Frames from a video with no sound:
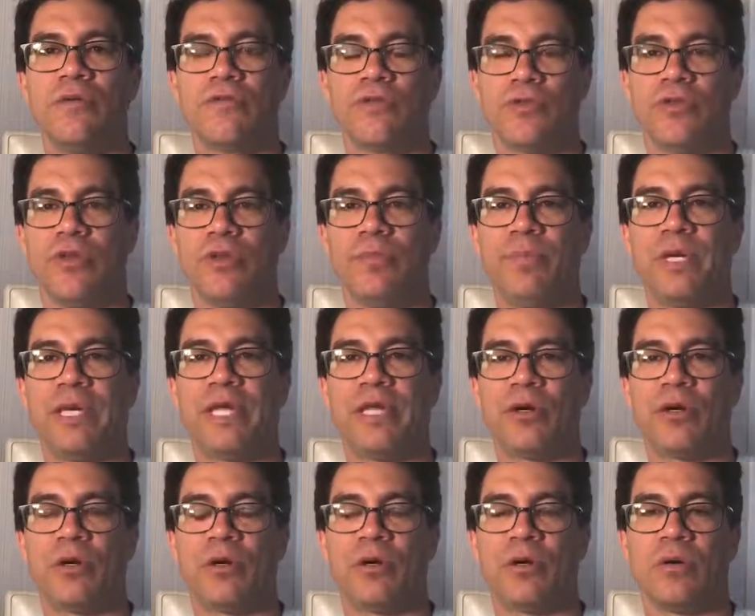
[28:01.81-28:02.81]
for the
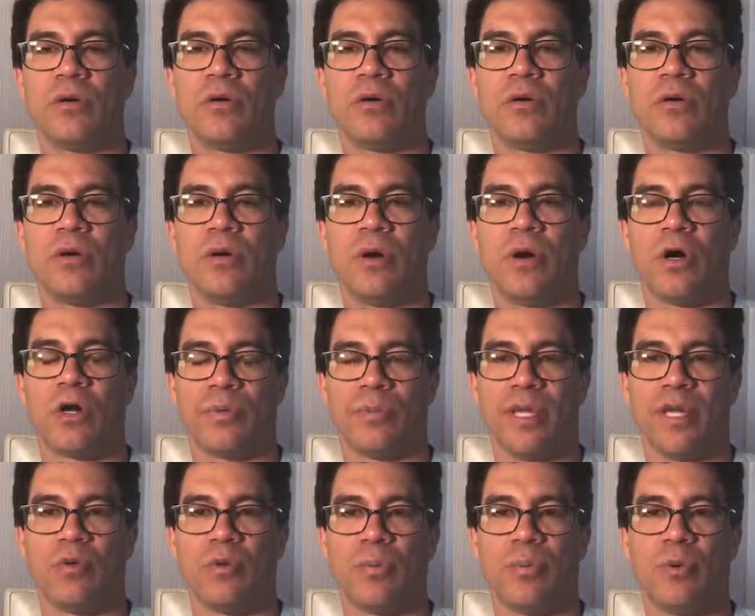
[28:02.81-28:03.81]
beginner
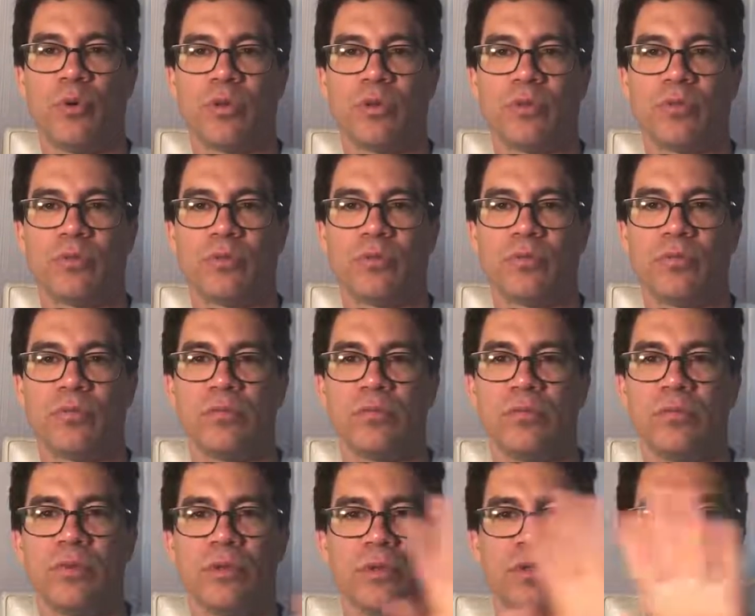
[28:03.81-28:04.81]
automated report,
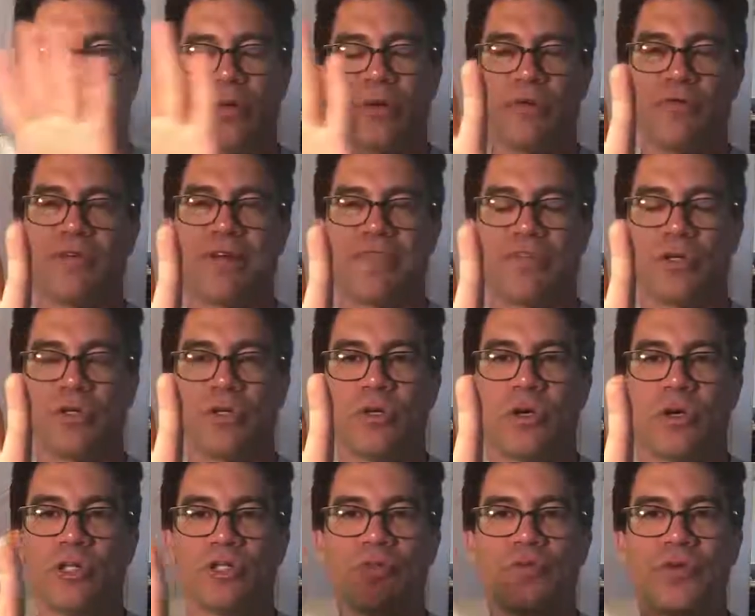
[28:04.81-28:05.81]

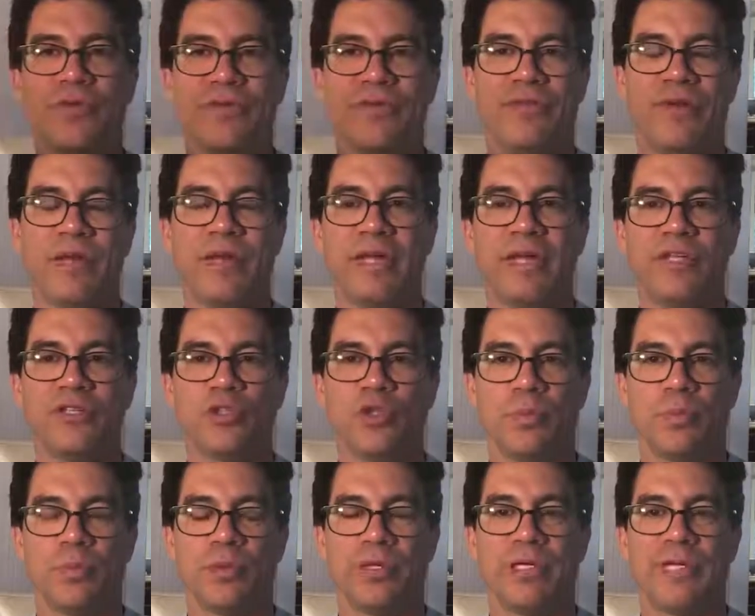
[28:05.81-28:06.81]
$500 for the
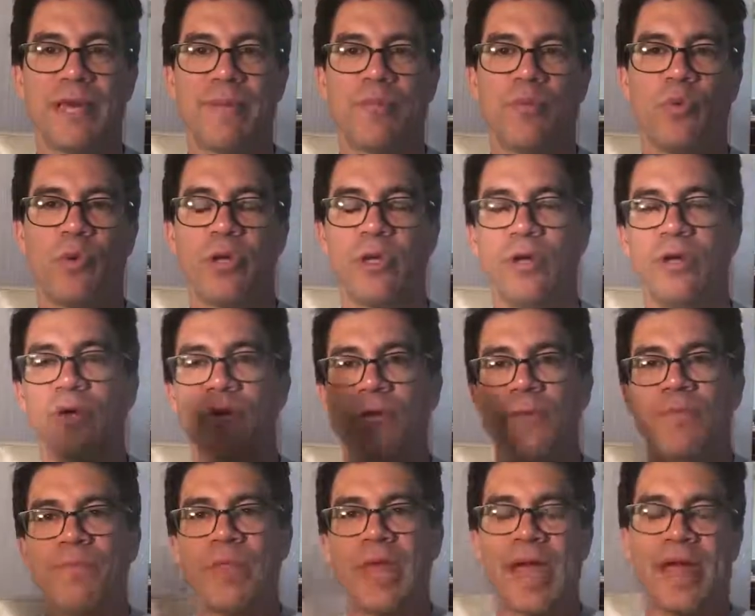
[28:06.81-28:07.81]
super in-depth one,
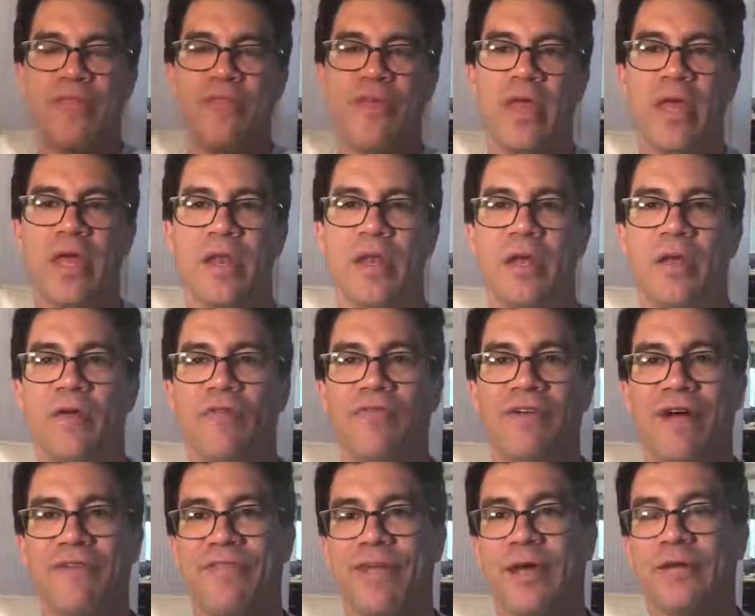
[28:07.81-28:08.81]
and then
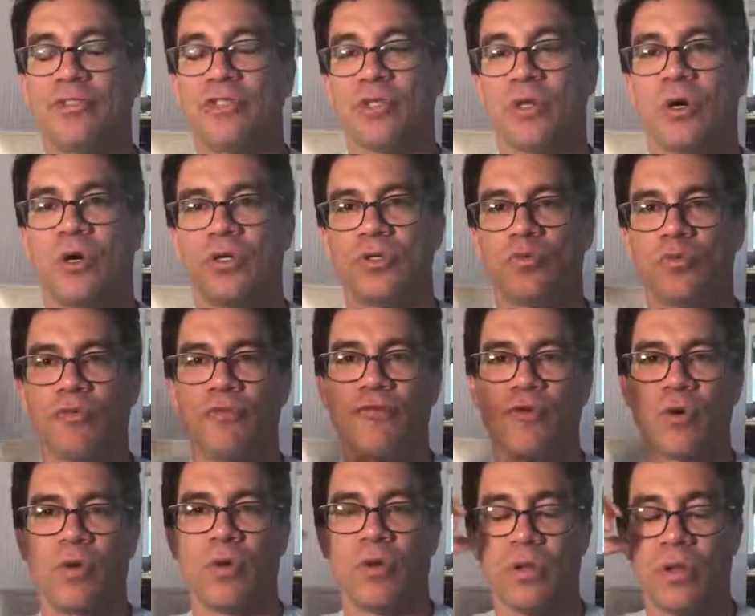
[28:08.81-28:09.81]
$5,000
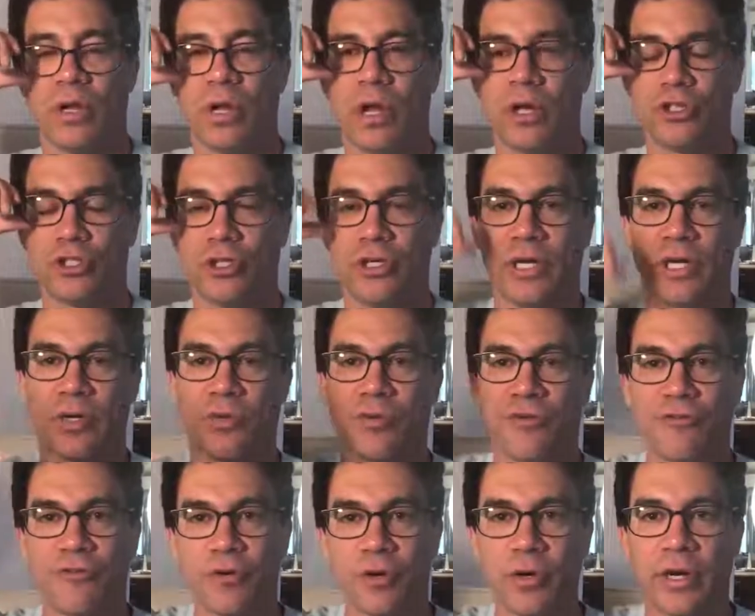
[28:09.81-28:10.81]
referral. I'll show you how to
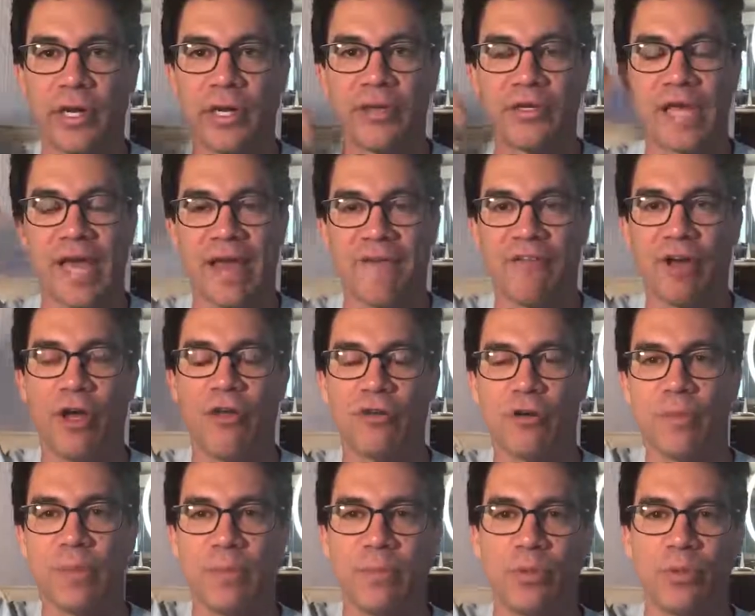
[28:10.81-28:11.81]
refer it to have
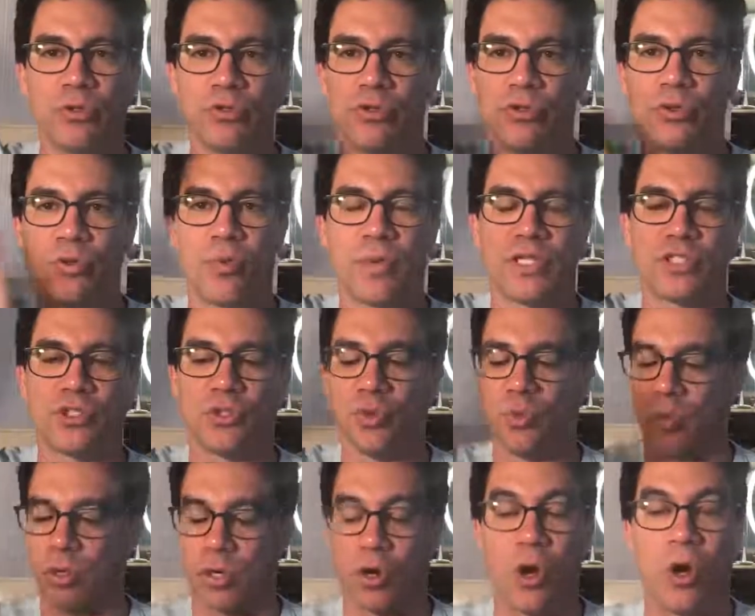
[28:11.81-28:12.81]
other people do the rest of
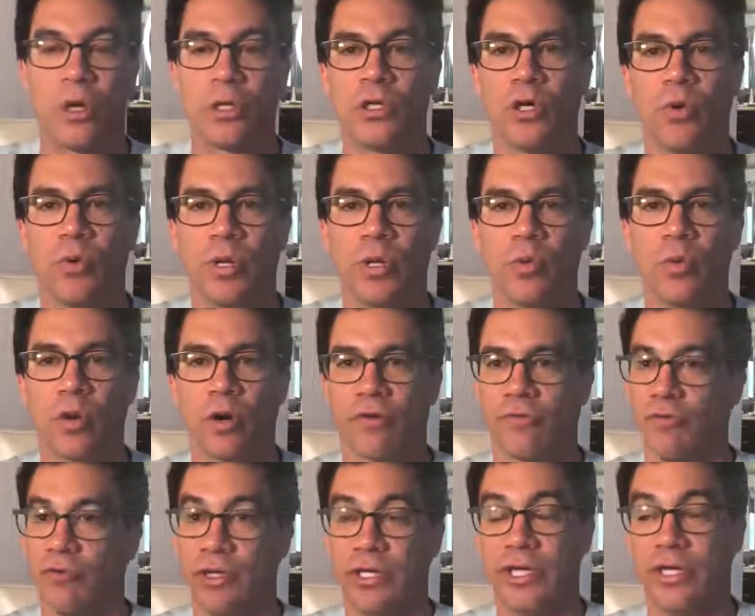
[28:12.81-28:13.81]
the work, ongoing
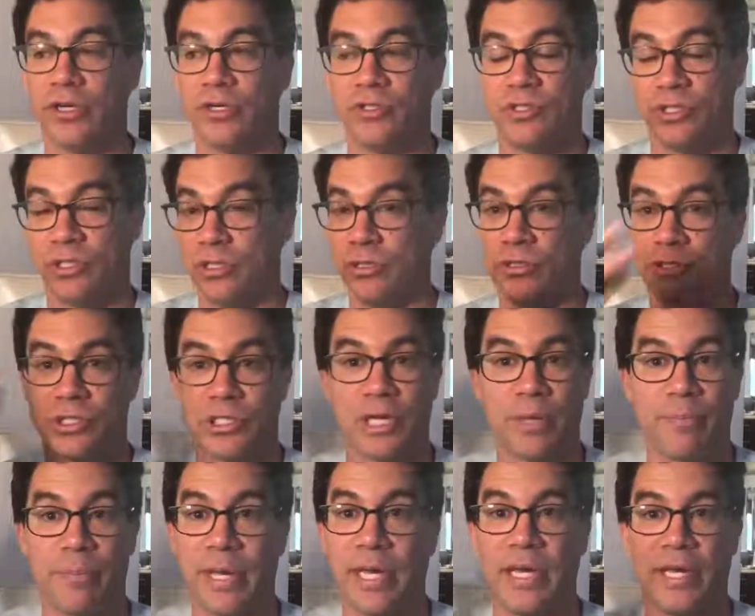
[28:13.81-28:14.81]
work for years, and you just
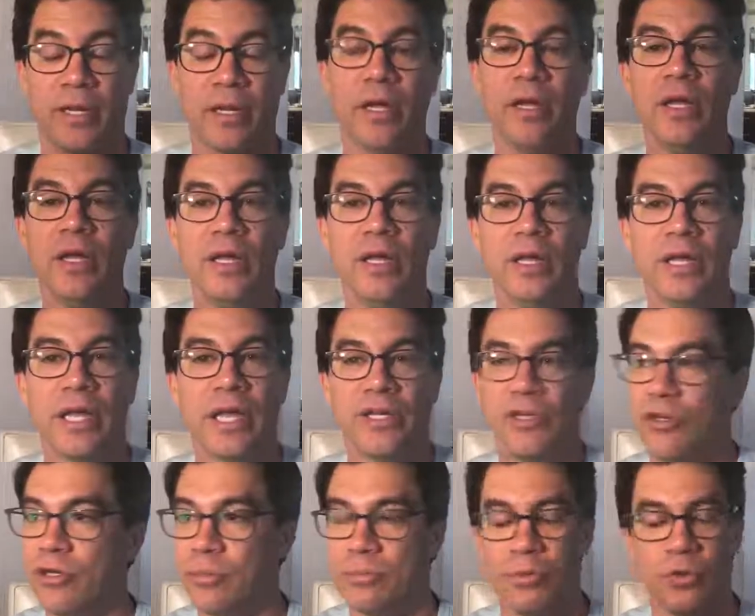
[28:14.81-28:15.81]
get paid,
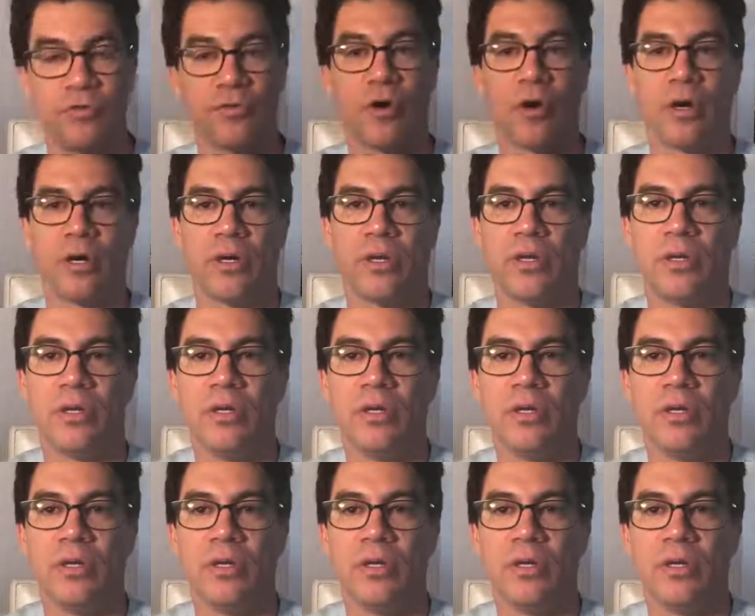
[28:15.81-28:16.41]
and you can move on.